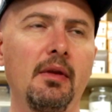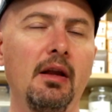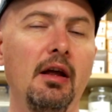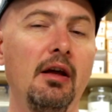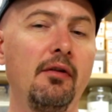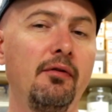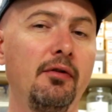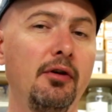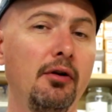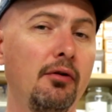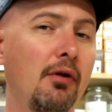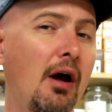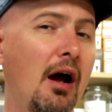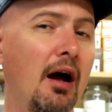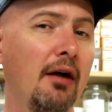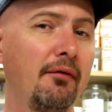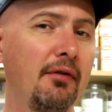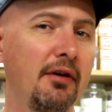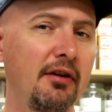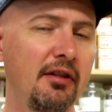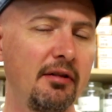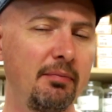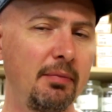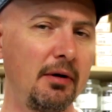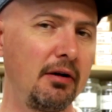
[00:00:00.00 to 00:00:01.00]
If you have
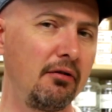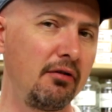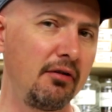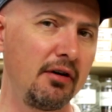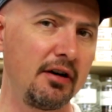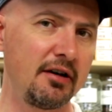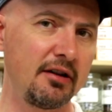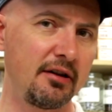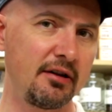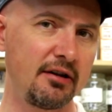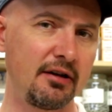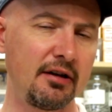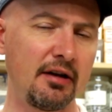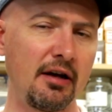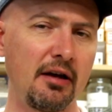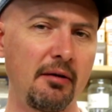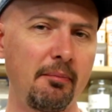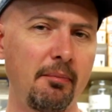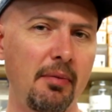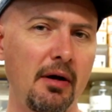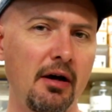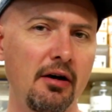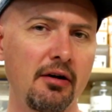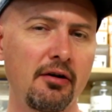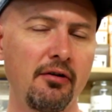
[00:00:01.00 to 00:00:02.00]
experienced
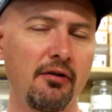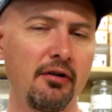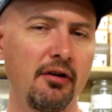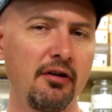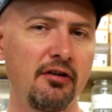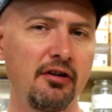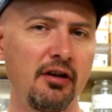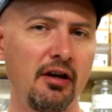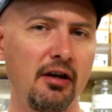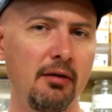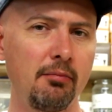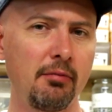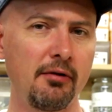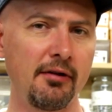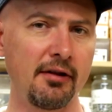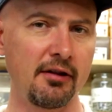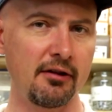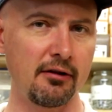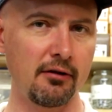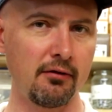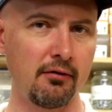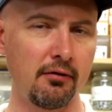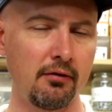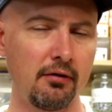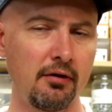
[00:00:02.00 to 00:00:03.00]
kickback on a table
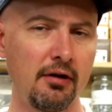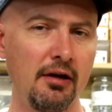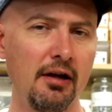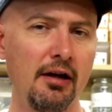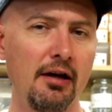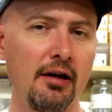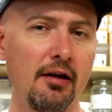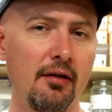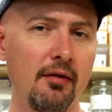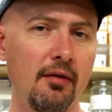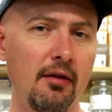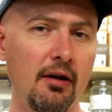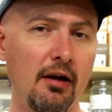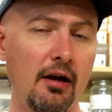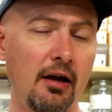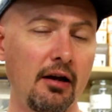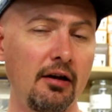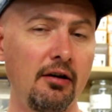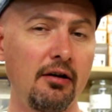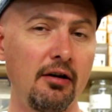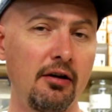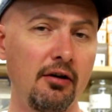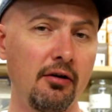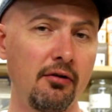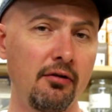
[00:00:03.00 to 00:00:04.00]
saw, the
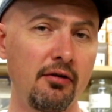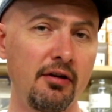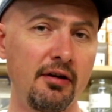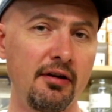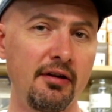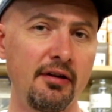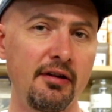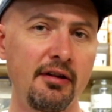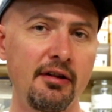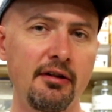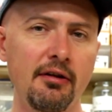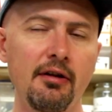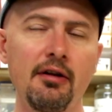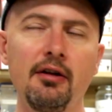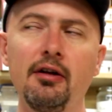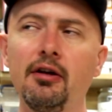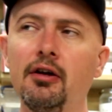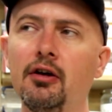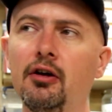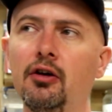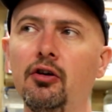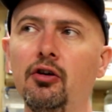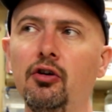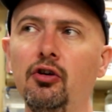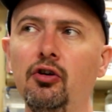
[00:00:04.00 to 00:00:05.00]
likelihood is
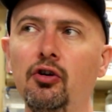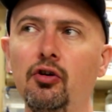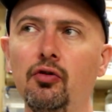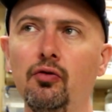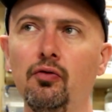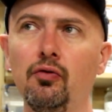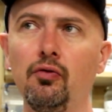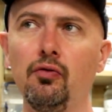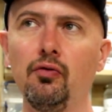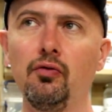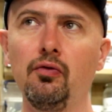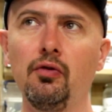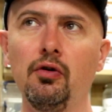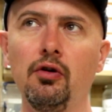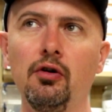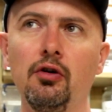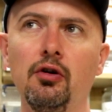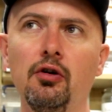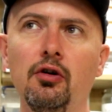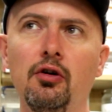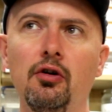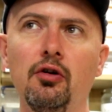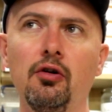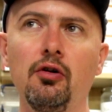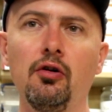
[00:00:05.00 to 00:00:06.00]
you
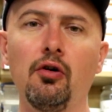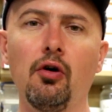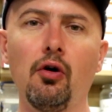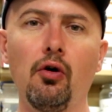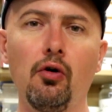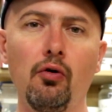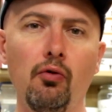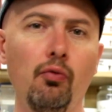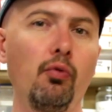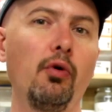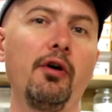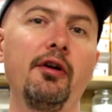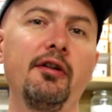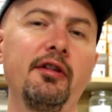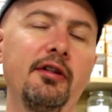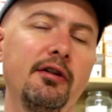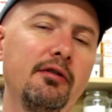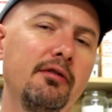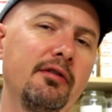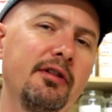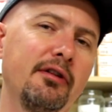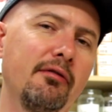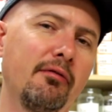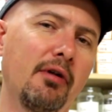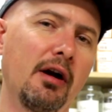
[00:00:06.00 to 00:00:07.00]
always
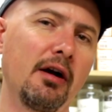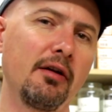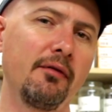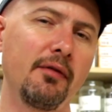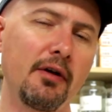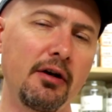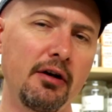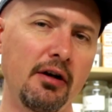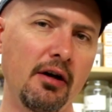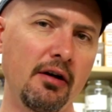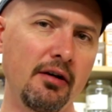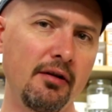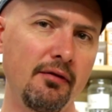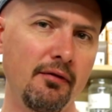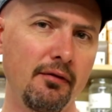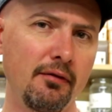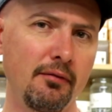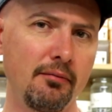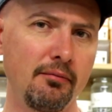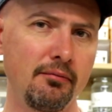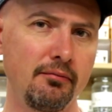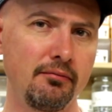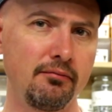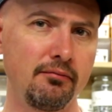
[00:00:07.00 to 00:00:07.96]
use a riving knife.